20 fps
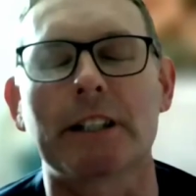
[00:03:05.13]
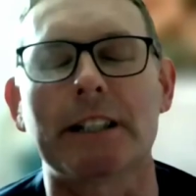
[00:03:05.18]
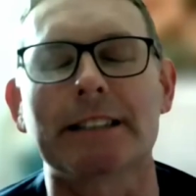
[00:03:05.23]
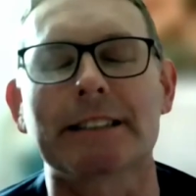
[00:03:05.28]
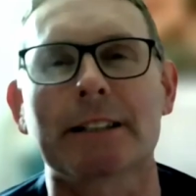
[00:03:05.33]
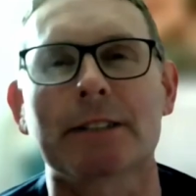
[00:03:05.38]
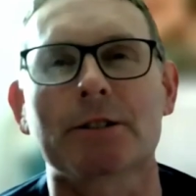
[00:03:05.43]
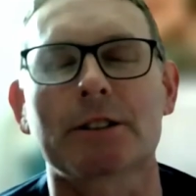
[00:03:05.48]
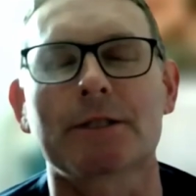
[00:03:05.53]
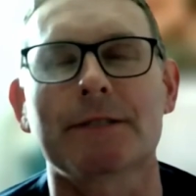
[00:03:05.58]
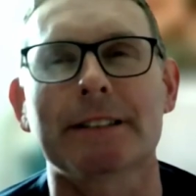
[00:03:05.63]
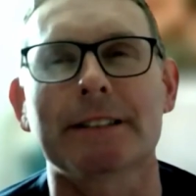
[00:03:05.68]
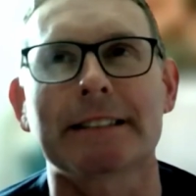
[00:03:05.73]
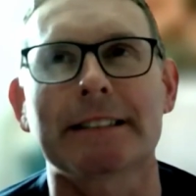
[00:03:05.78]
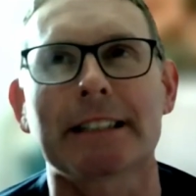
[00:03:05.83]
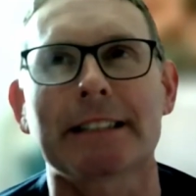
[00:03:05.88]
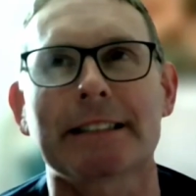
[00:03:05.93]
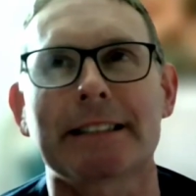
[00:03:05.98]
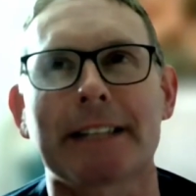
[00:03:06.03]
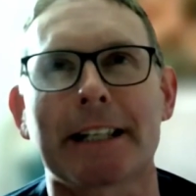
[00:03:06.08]
say, it sounds
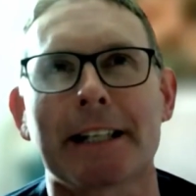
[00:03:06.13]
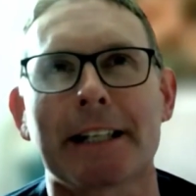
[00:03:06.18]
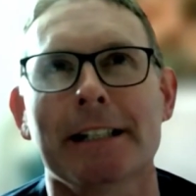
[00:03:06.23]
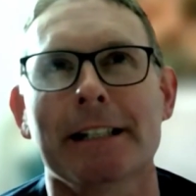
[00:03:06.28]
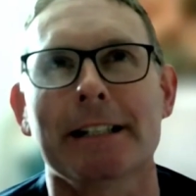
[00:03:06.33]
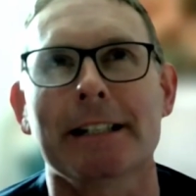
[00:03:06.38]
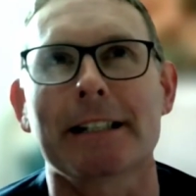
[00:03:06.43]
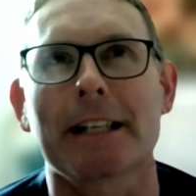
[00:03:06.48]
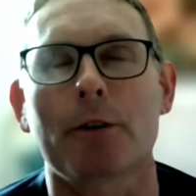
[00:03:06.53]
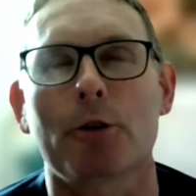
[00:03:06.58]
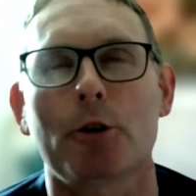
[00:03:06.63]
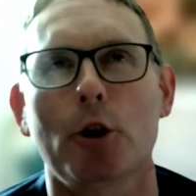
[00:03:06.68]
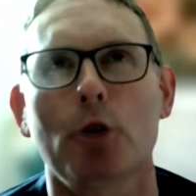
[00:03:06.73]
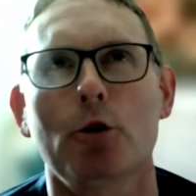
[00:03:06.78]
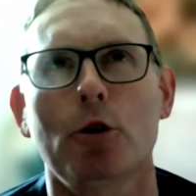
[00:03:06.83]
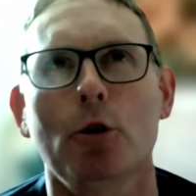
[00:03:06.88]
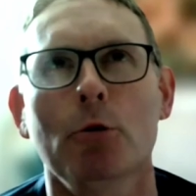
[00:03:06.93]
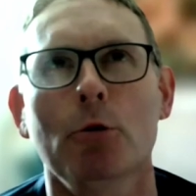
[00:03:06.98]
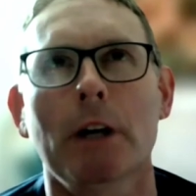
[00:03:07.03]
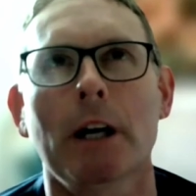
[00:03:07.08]
fantastic. Now
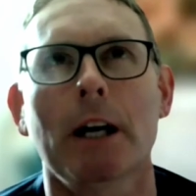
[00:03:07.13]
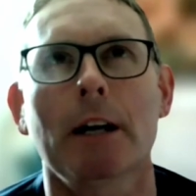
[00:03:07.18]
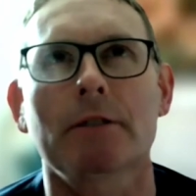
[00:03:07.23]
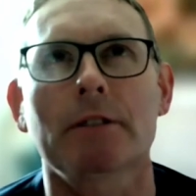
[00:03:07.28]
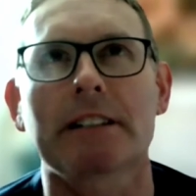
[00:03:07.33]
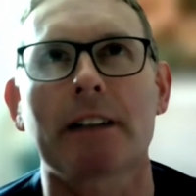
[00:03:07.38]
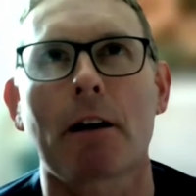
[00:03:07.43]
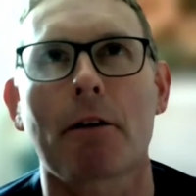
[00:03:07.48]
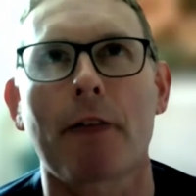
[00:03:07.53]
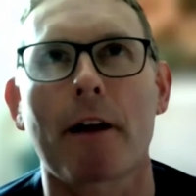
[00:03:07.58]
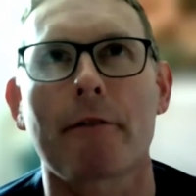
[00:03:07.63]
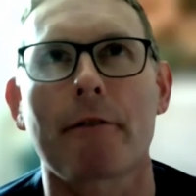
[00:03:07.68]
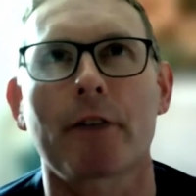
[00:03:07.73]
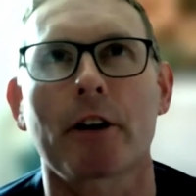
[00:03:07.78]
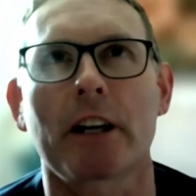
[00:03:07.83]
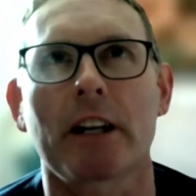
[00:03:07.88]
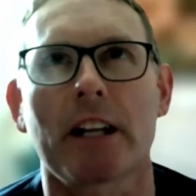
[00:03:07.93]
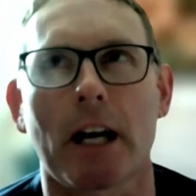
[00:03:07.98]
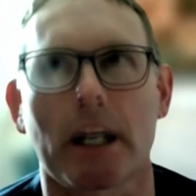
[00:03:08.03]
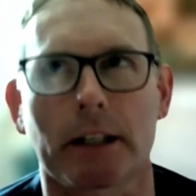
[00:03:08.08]
you don't have a South
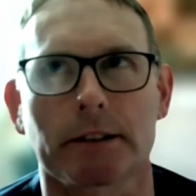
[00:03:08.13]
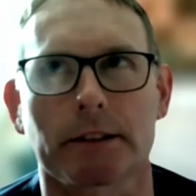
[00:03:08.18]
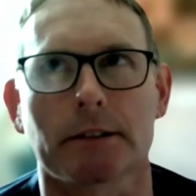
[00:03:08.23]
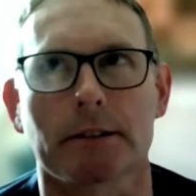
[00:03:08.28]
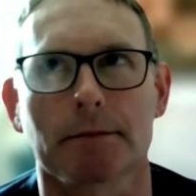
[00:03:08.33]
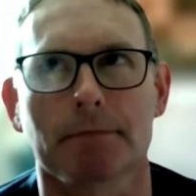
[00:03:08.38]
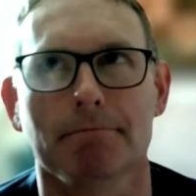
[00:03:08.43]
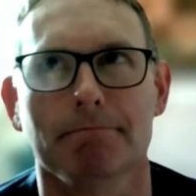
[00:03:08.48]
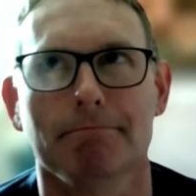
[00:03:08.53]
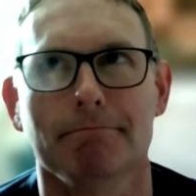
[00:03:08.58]
African accent.